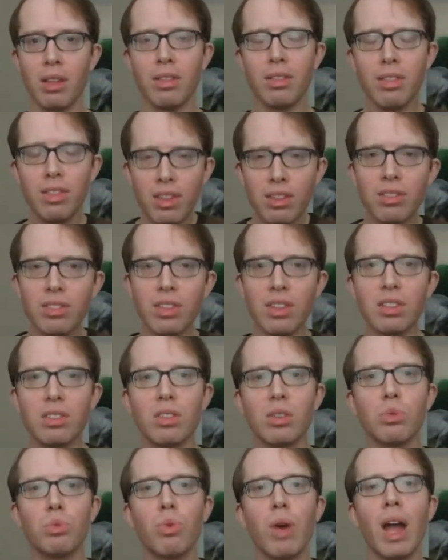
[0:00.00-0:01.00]
This is
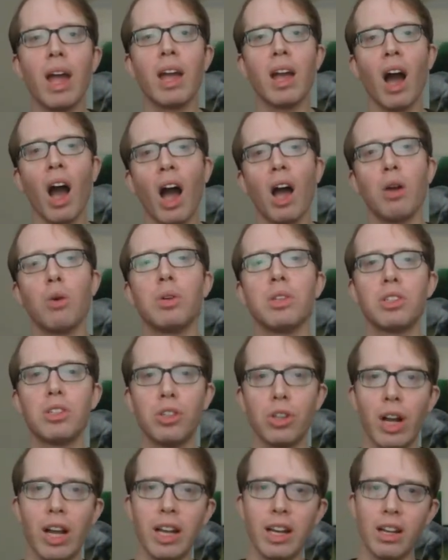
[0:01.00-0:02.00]
the way I was
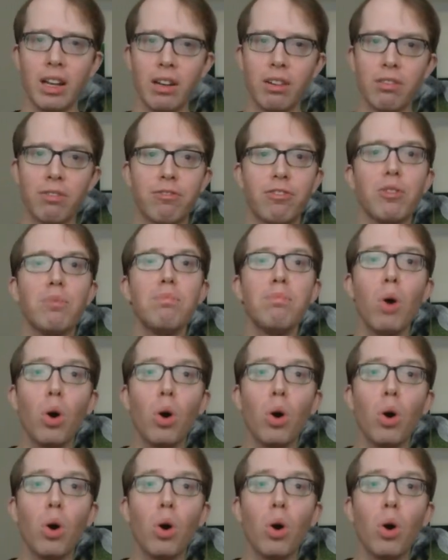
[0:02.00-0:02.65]
graded for